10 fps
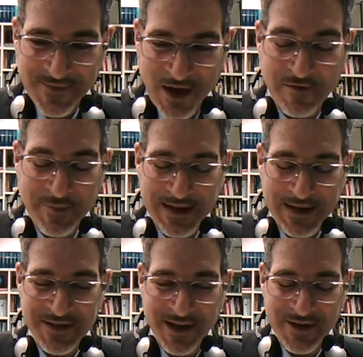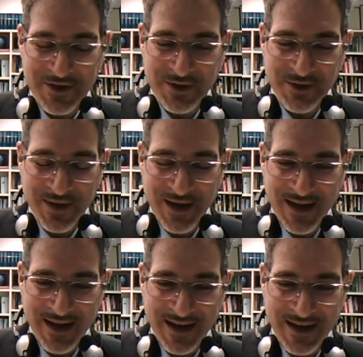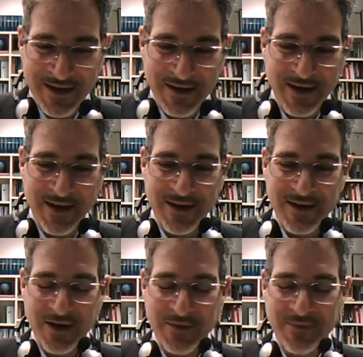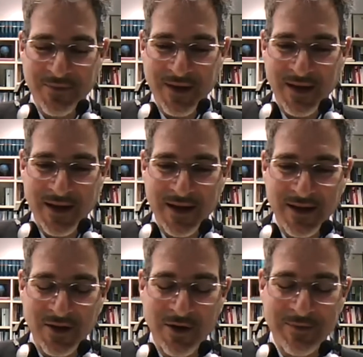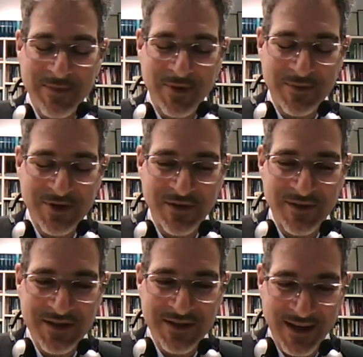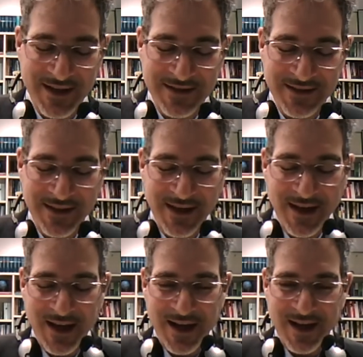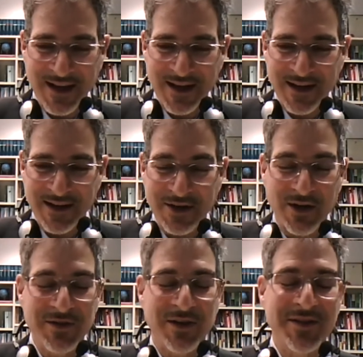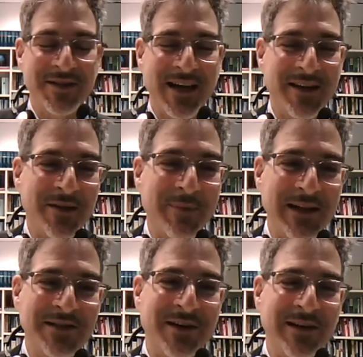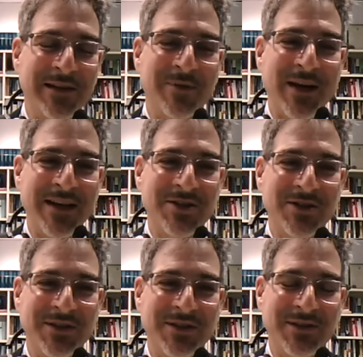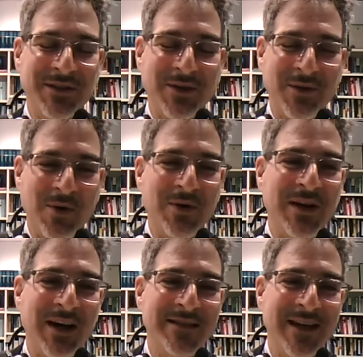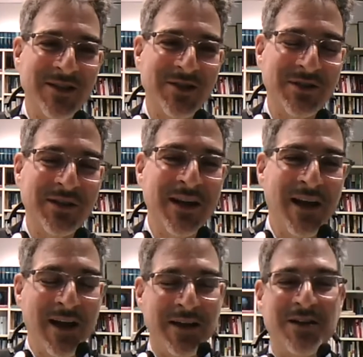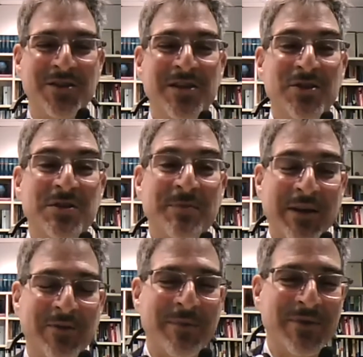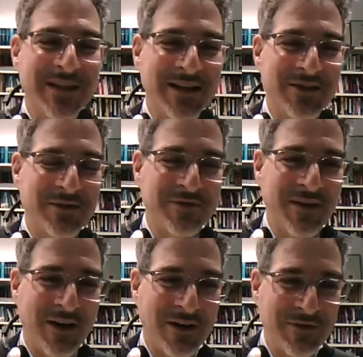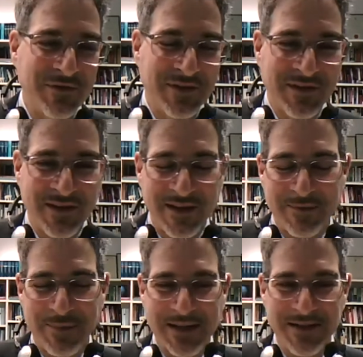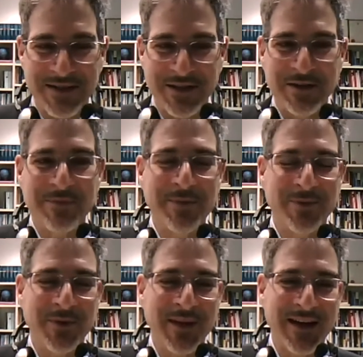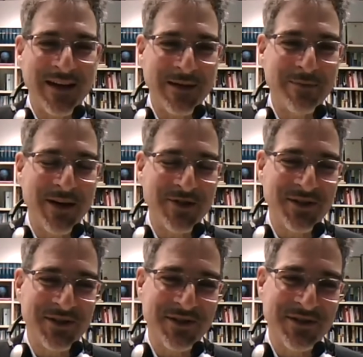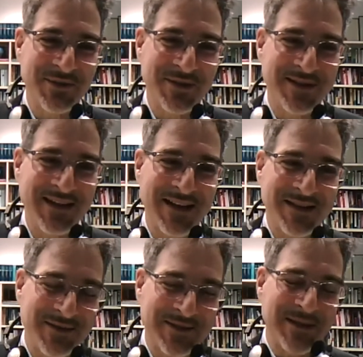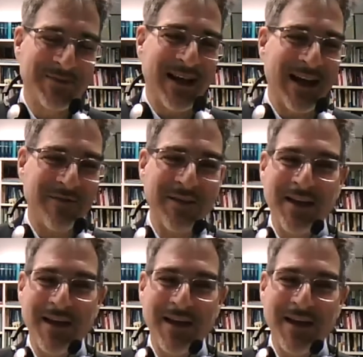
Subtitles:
of Palestine to a non-member observer state, goes on to say that the Palestine Liberation Organization continues to be the representative of the Palestinian people without any prejudice to its status. So it seems to have